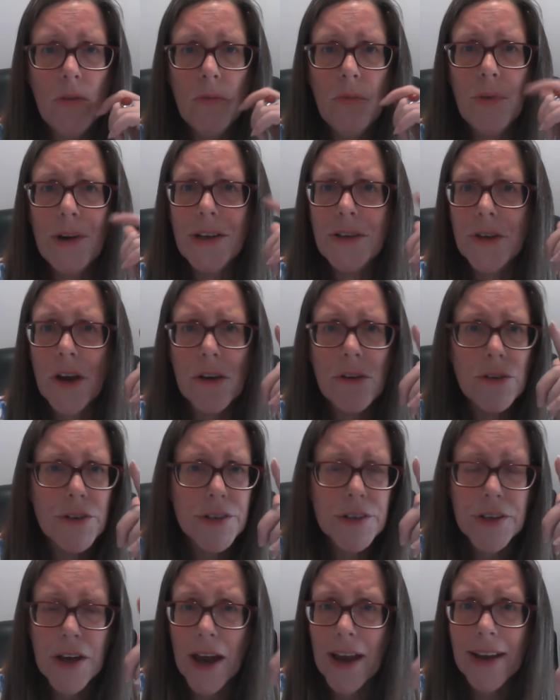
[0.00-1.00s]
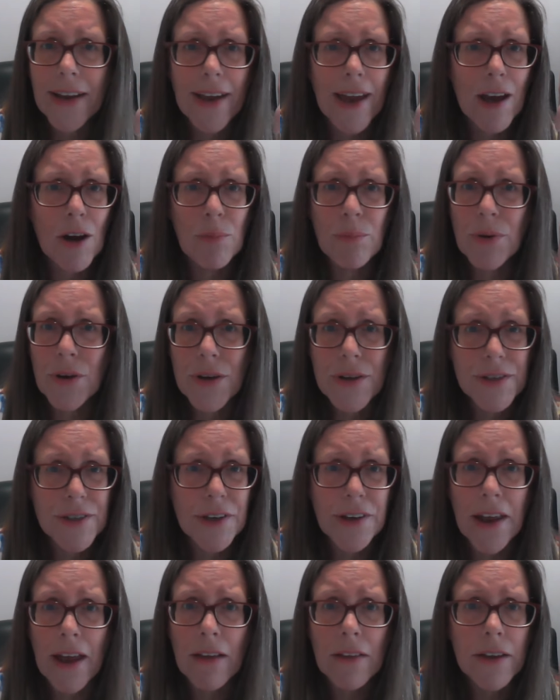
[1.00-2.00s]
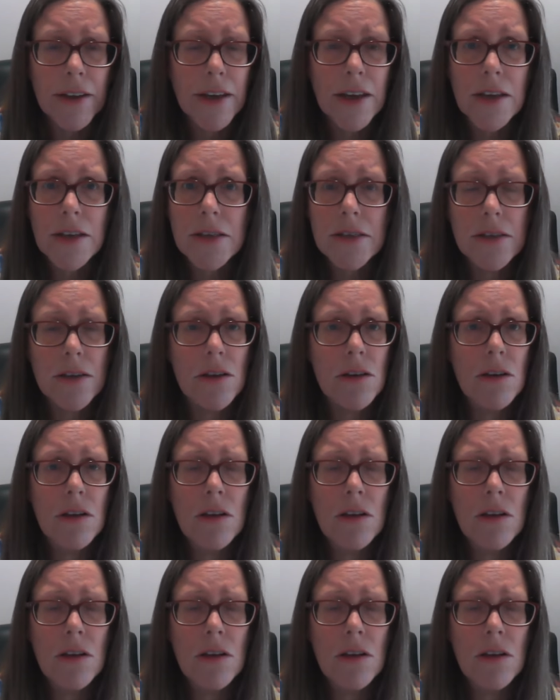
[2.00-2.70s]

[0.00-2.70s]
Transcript: we don't take our personalities.